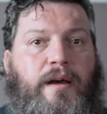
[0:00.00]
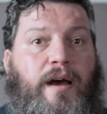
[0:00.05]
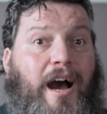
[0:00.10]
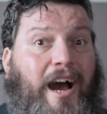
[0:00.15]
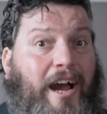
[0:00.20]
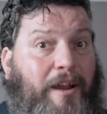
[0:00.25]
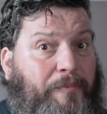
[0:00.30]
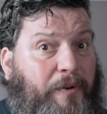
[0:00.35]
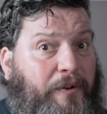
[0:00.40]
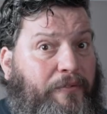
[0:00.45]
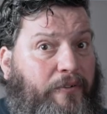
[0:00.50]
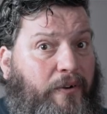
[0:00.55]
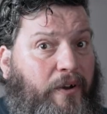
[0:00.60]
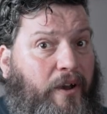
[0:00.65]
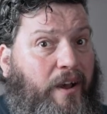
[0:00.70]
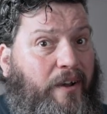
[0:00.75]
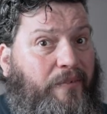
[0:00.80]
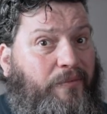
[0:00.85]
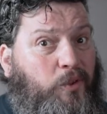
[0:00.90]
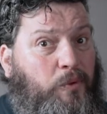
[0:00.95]
I'd
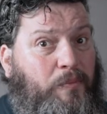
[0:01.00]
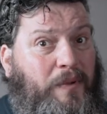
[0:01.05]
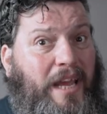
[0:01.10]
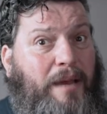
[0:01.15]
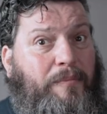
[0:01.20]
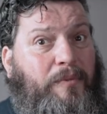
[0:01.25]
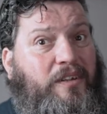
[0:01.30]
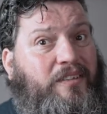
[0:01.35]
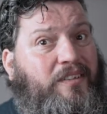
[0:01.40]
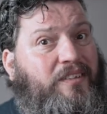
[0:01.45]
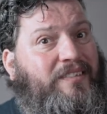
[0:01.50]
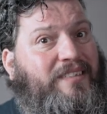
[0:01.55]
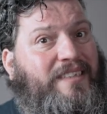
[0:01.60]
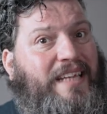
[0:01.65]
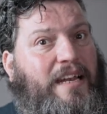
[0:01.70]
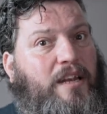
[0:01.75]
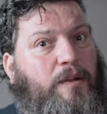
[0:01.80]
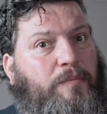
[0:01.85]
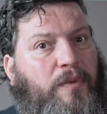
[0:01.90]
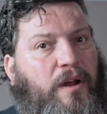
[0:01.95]
prefer to be able to
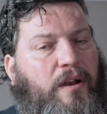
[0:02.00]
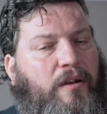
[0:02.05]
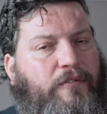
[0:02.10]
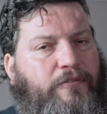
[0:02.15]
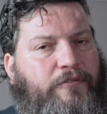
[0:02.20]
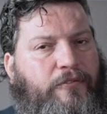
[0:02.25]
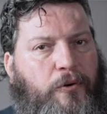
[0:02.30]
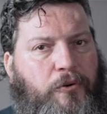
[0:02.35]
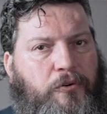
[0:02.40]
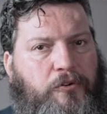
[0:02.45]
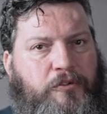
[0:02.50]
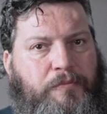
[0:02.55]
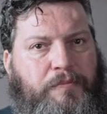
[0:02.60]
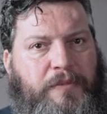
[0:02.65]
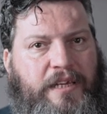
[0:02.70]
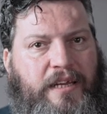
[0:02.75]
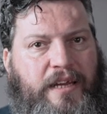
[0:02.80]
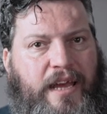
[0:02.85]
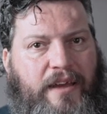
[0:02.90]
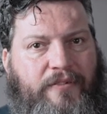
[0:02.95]
set the manual focus
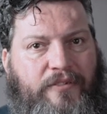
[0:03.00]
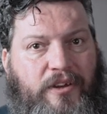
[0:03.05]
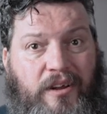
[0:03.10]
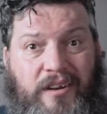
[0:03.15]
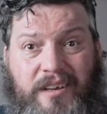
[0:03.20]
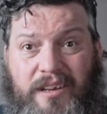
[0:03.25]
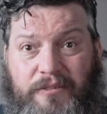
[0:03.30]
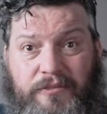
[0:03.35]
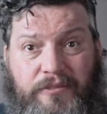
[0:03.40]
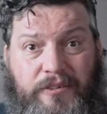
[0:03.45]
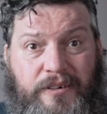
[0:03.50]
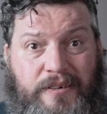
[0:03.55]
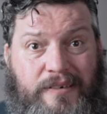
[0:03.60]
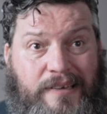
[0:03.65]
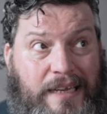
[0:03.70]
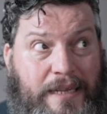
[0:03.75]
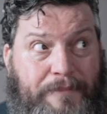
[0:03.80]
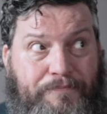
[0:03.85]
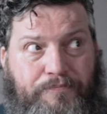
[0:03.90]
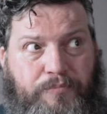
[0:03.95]
behavior
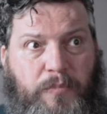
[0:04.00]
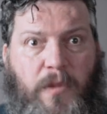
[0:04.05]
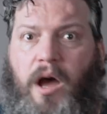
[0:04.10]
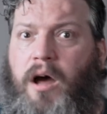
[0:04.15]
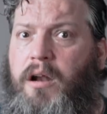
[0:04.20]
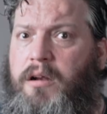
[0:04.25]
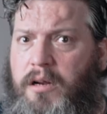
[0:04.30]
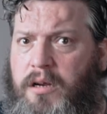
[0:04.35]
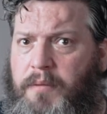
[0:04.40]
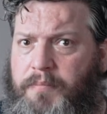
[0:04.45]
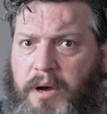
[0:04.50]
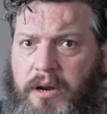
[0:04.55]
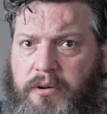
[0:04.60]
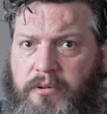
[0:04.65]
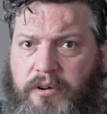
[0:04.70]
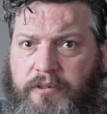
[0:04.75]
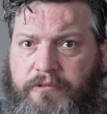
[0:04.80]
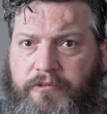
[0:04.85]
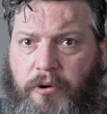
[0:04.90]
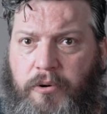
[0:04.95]
differently under the
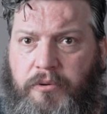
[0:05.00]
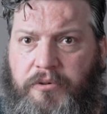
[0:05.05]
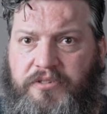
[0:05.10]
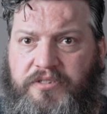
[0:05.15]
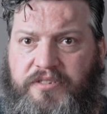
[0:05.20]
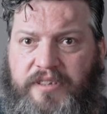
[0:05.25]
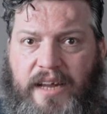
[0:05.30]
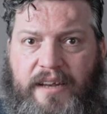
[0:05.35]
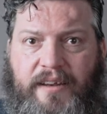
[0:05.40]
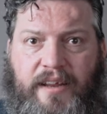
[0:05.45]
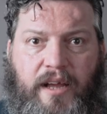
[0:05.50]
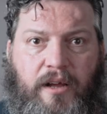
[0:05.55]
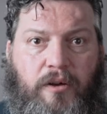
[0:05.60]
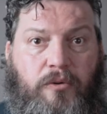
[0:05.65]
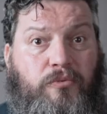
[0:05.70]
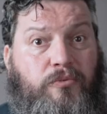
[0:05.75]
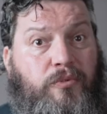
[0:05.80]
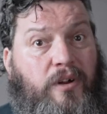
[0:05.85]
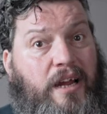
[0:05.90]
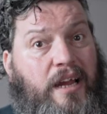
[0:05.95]
manual focus setting,
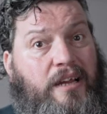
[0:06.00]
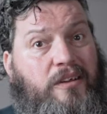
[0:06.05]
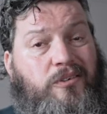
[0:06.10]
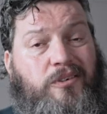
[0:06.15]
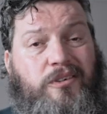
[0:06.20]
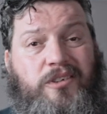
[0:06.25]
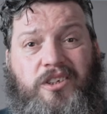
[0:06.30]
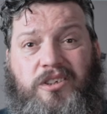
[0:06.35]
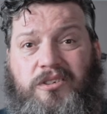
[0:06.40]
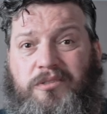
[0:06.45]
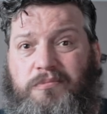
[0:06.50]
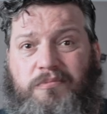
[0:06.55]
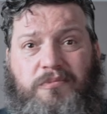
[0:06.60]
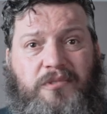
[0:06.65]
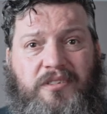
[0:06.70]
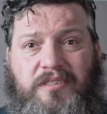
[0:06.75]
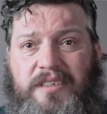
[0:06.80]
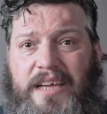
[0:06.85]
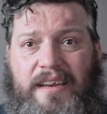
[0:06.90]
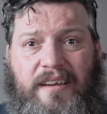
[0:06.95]
where I could just
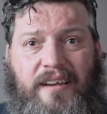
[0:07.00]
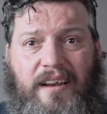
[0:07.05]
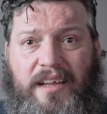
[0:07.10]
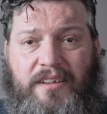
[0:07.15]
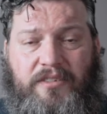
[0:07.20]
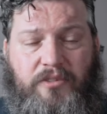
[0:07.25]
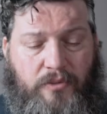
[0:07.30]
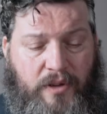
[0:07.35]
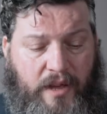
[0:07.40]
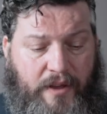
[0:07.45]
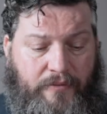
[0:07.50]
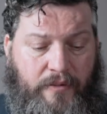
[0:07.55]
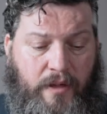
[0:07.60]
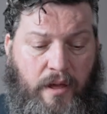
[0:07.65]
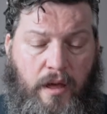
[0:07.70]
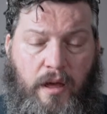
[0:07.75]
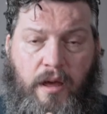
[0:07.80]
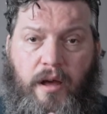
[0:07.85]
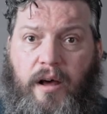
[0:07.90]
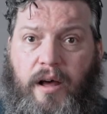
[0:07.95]
set the lens to have
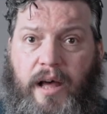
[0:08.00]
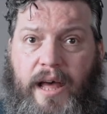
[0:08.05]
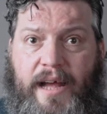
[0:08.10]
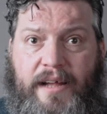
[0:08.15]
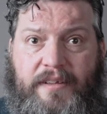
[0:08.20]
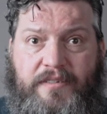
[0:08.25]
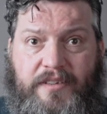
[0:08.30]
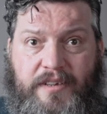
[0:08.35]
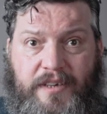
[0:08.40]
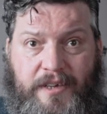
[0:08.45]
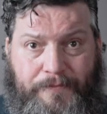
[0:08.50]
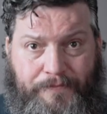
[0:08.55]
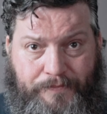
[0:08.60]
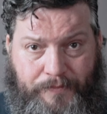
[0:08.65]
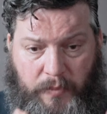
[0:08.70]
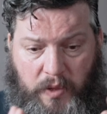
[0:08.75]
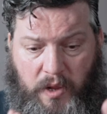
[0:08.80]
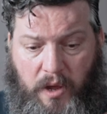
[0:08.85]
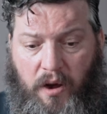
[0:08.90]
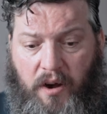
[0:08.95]
Arcine,
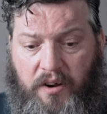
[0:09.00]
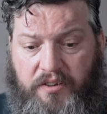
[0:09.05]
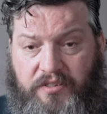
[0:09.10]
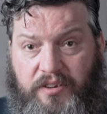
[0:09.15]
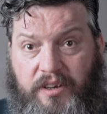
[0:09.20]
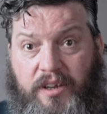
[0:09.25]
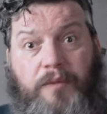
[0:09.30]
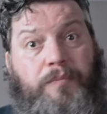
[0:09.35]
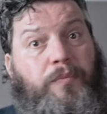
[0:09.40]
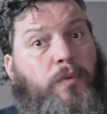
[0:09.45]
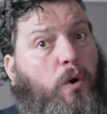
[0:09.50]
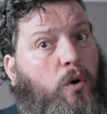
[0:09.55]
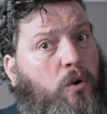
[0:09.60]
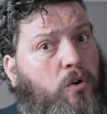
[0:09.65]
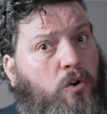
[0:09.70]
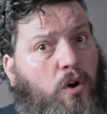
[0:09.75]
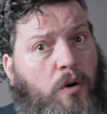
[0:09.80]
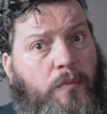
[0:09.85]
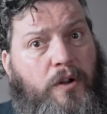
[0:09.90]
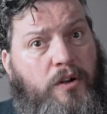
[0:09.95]
Arcine or
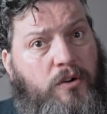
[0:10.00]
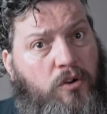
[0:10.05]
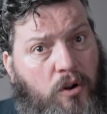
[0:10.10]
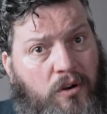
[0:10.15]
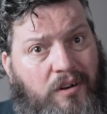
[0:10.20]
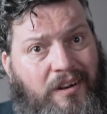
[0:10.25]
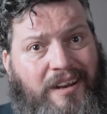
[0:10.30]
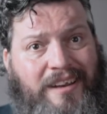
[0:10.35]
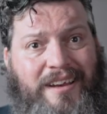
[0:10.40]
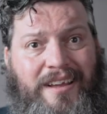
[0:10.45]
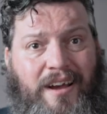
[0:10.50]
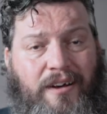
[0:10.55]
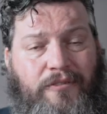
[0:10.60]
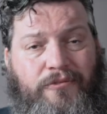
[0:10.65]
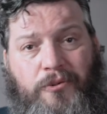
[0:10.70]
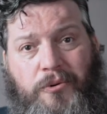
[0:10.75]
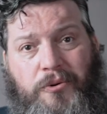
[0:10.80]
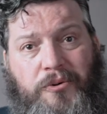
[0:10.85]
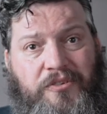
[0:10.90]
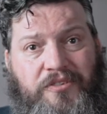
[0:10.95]
normal non-linear
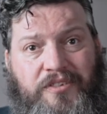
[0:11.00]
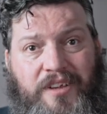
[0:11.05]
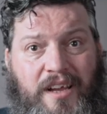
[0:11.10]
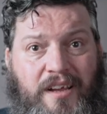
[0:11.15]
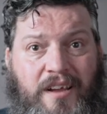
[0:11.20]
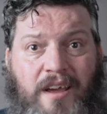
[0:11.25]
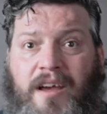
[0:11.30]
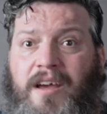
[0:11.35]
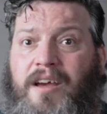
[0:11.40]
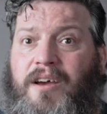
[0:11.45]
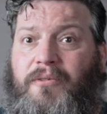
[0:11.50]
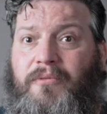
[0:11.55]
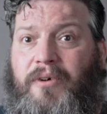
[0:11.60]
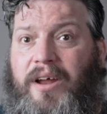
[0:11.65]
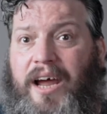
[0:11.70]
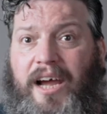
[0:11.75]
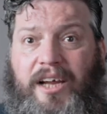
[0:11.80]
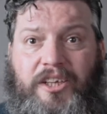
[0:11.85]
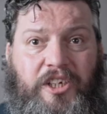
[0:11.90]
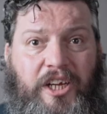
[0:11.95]
focusing
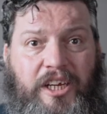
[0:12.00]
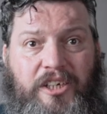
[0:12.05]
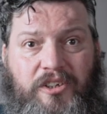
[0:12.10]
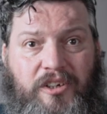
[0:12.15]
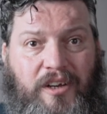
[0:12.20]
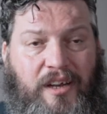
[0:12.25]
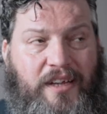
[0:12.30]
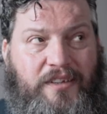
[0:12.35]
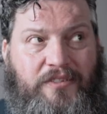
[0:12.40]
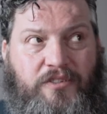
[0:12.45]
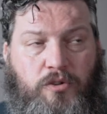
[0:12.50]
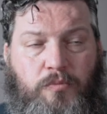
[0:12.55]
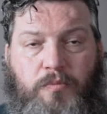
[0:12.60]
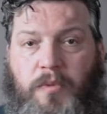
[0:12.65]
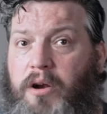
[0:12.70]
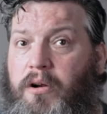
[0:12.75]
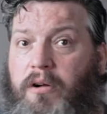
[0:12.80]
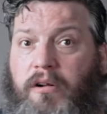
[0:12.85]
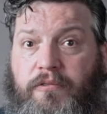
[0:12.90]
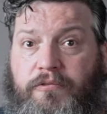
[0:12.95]
when I change the lens to
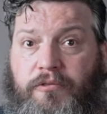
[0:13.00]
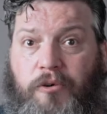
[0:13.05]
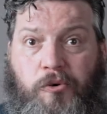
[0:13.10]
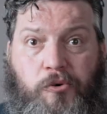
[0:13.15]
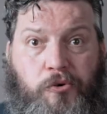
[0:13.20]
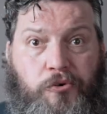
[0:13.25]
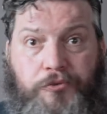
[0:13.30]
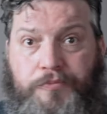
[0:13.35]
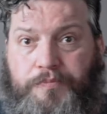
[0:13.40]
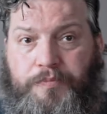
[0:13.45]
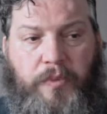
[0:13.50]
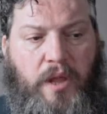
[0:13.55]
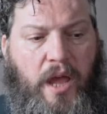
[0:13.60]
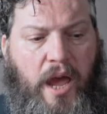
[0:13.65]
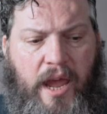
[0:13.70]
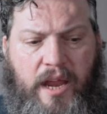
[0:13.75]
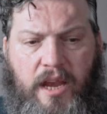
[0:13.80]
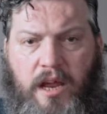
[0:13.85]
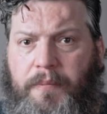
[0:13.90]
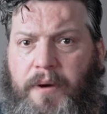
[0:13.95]
manual focus,
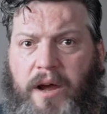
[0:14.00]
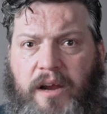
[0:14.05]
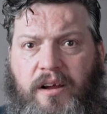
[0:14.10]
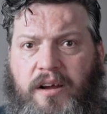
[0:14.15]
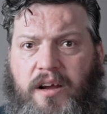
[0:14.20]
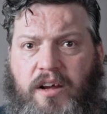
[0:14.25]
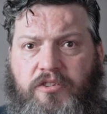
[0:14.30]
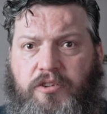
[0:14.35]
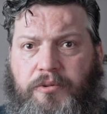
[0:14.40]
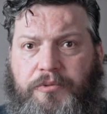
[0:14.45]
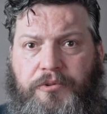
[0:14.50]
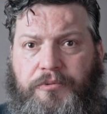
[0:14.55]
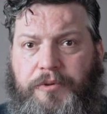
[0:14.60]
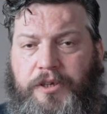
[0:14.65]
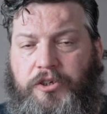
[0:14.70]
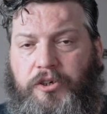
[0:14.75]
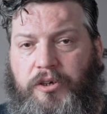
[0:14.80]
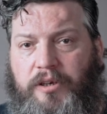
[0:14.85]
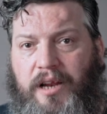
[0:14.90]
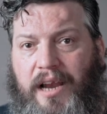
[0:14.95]
either by the custom
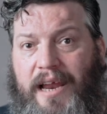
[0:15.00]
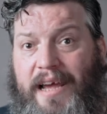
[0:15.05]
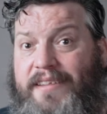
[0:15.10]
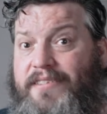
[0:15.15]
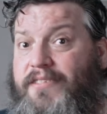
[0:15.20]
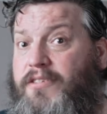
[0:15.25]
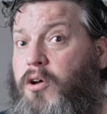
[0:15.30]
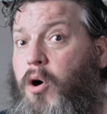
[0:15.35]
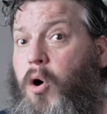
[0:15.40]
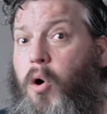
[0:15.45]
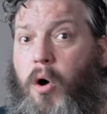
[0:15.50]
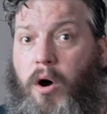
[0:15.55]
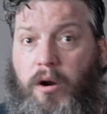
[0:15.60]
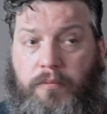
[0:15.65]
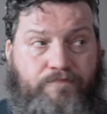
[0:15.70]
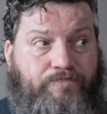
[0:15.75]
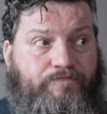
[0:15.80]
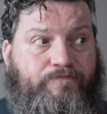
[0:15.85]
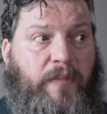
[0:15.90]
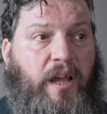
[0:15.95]
switch on the lens
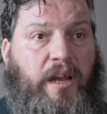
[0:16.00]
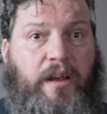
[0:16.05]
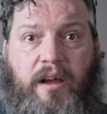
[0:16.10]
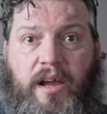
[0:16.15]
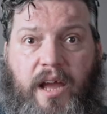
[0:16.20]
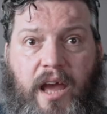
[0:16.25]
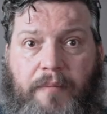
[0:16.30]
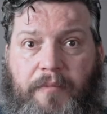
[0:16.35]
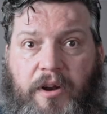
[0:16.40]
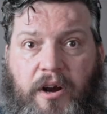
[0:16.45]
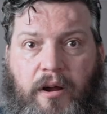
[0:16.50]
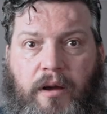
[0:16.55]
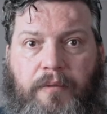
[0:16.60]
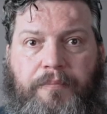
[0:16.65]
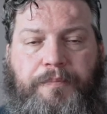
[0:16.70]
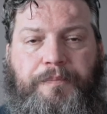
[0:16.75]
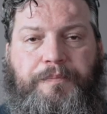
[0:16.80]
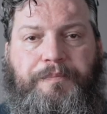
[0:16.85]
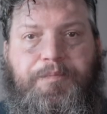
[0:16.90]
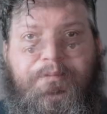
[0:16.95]
or in the camera.
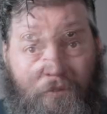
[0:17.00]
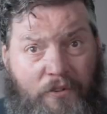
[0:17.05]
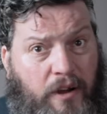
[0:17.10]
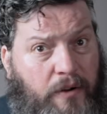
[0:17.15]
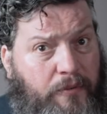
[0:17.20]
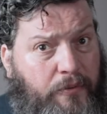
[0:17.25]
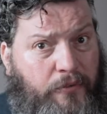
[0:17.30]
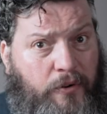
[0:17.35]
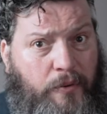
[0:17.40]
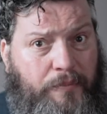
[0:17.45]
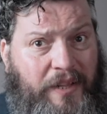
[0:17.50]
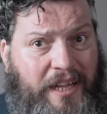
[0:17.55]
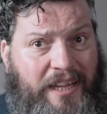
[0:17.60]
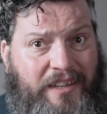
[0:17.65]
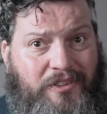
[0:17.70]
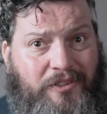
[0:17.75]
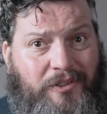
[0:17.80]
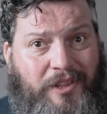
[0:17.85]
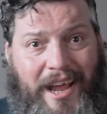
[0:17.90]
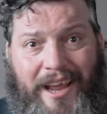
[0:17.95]
But apart from
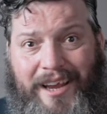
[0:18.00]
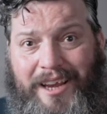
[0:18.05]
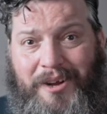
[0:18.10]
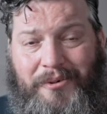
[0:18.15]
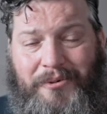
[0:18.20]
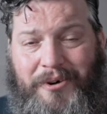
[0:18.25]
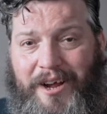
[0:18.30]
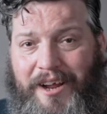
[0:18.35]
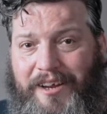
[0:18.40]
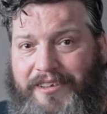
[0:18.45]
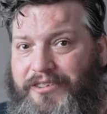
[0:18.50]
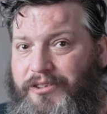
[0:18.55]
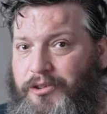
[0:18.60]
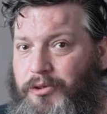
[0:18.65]
these tiny quirks,